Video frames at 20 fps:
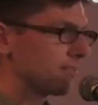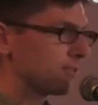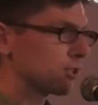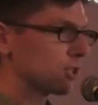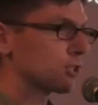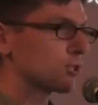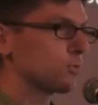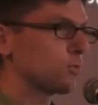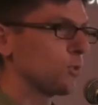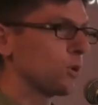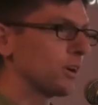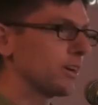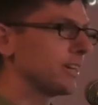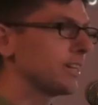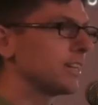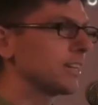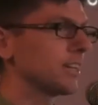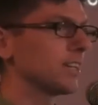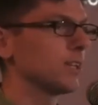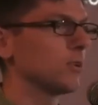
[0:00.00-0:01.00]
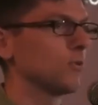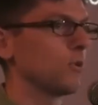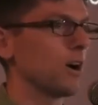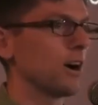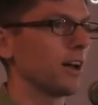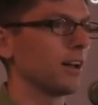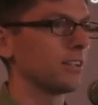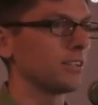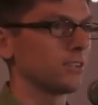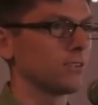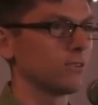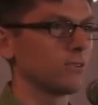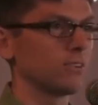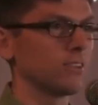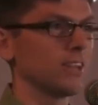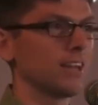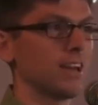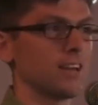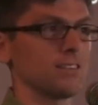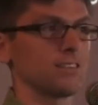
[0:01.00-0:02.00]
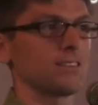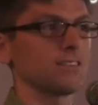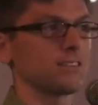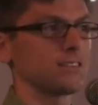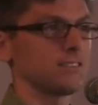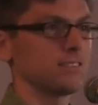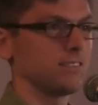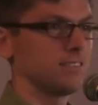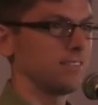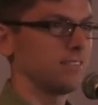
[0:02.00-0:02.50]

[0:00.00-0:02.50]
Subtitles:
we have just 1 kilowatt or less